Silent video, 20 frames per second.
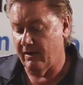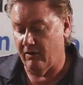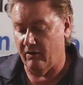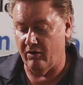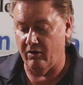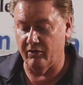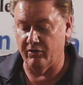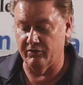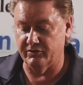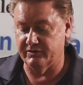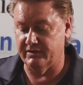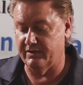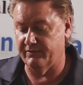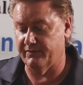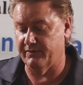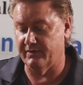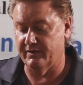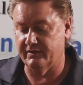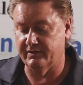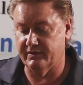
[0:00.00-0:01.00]
all those
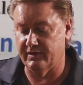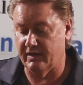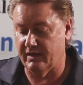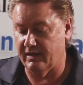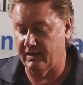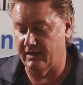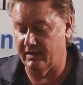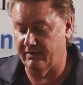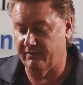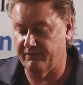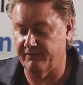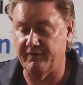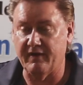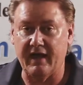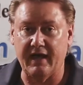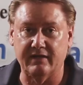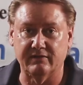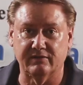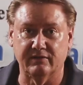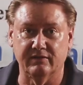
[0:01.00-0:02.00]
different
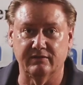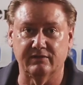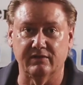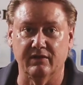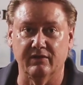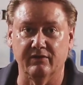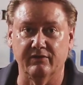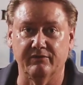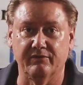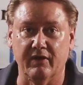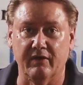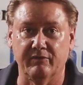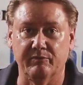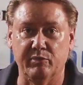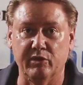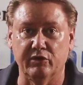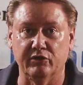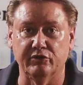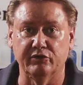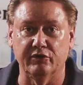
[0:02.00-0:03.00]
facets of
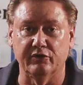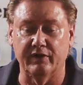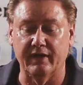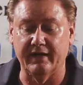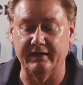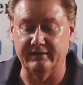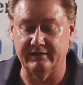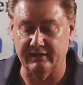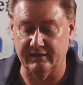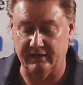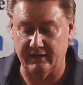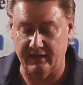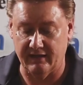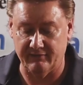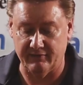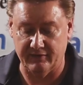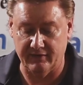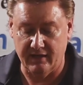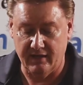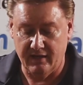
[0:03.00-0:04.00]
building your
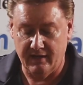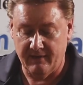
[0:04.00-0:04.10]
1911.